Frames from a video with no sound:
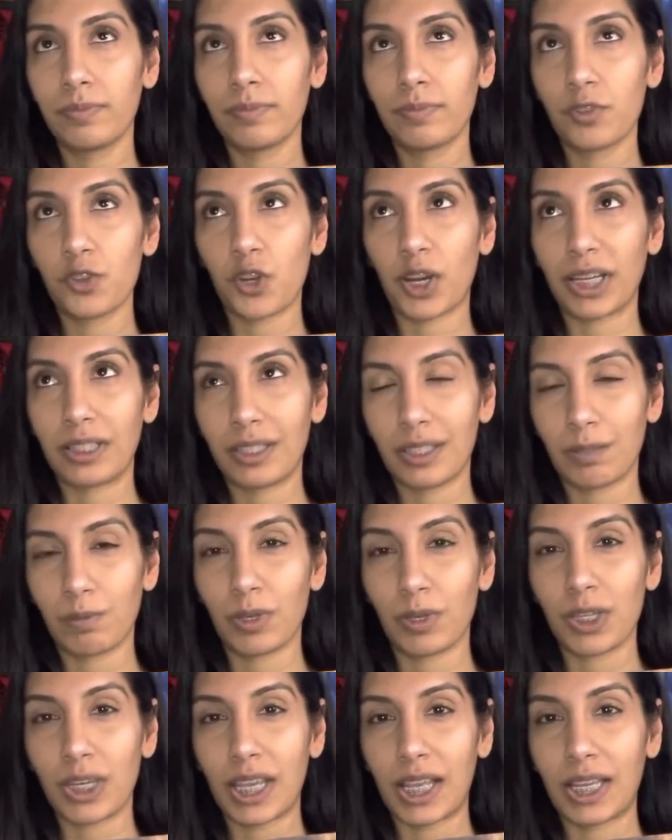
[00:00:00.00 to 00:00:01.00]

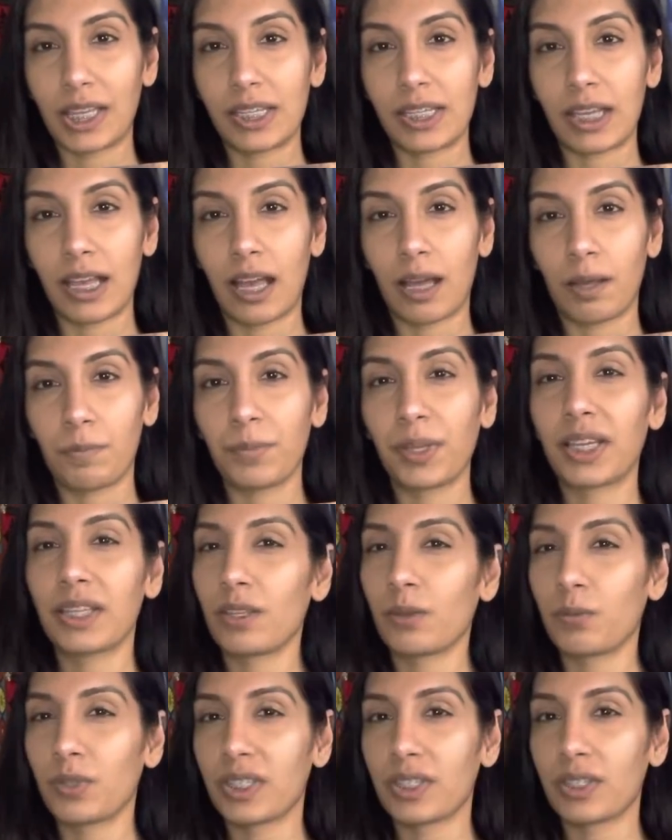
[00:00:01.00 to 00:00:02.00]
transmute it uh, because
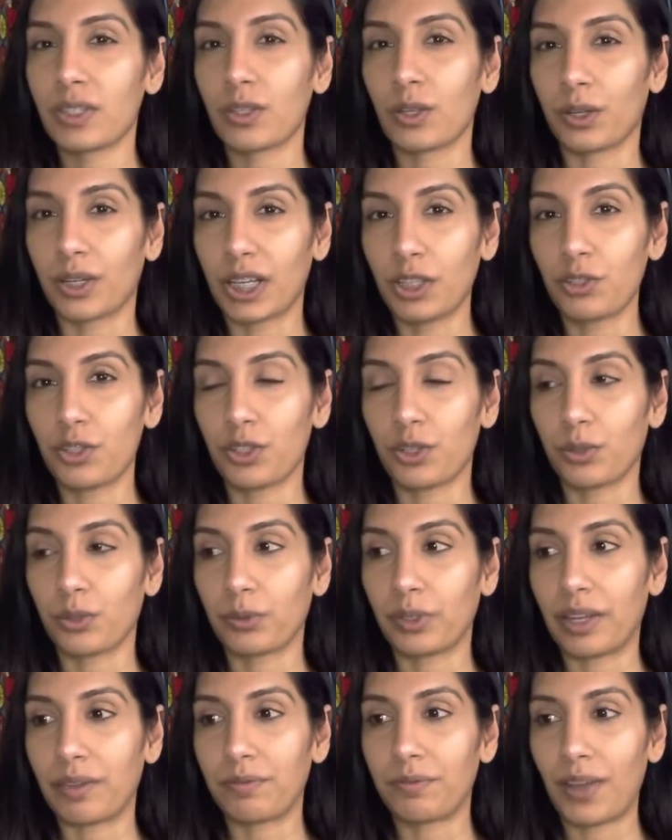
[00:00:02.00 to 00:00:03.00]
it was starting
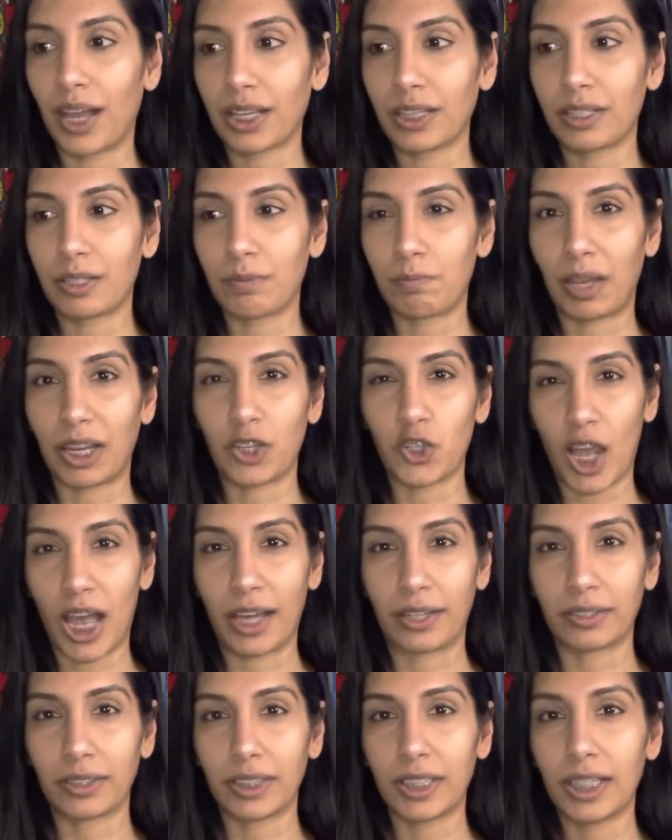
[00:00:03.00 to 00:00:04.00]
to affect my
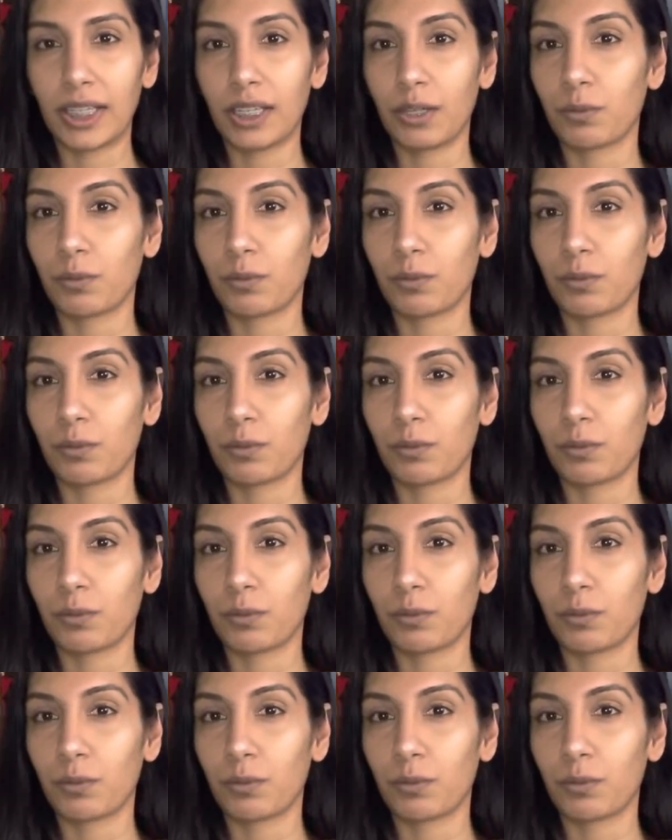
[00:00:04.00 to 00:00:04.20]
channeling.